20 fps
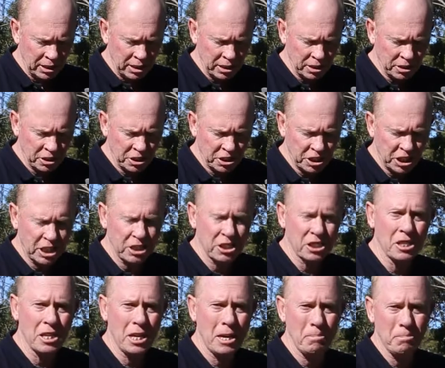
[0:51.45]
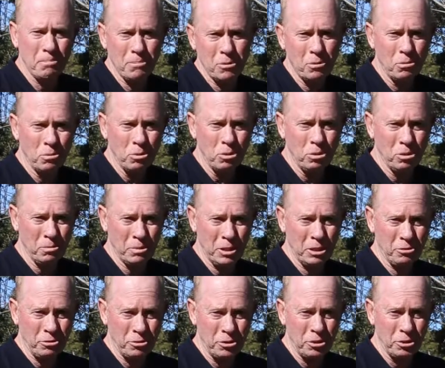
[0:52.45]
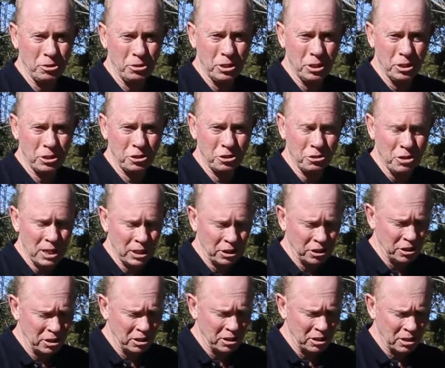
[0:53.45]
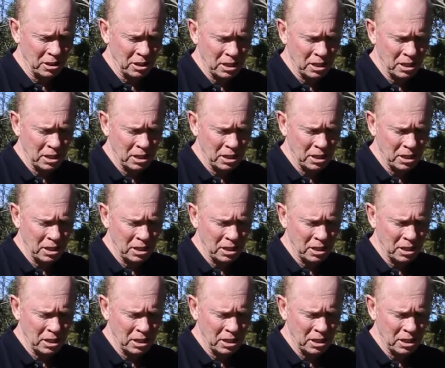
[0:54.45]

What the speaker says: is a 6-step walk me through instruction.